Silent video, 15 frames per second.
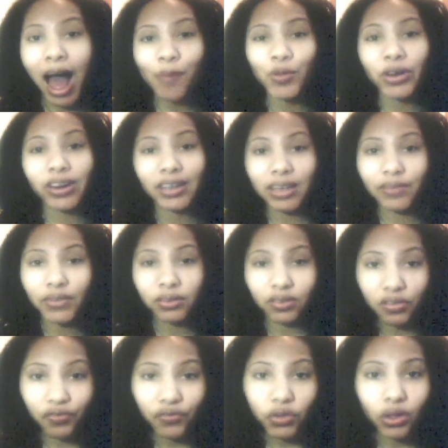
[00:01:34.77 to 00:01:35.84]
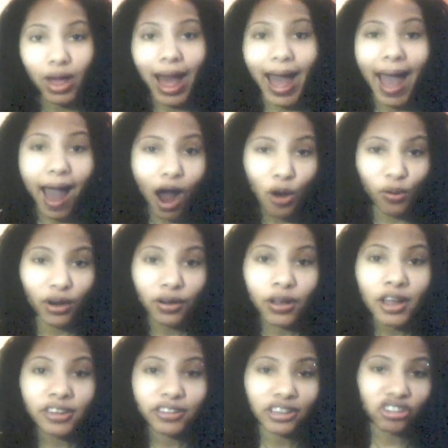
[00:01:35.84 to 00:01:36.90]
I'm going to give us the full
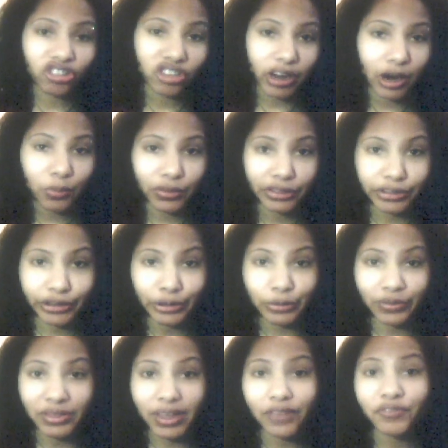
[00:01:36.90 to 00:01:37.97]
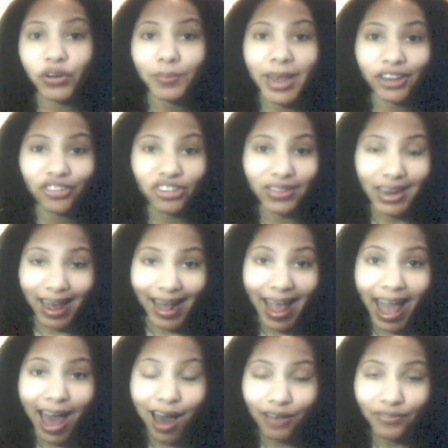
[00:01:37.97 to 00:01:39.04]
hour to share with you the information that I
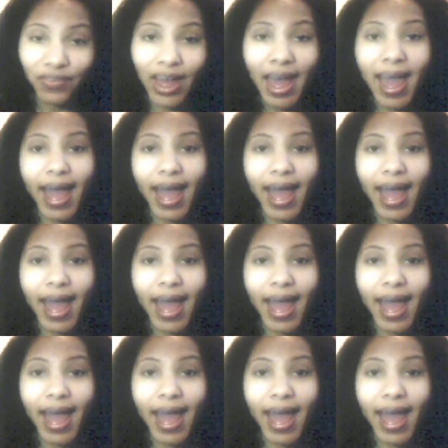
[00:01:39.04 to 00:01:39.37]
have.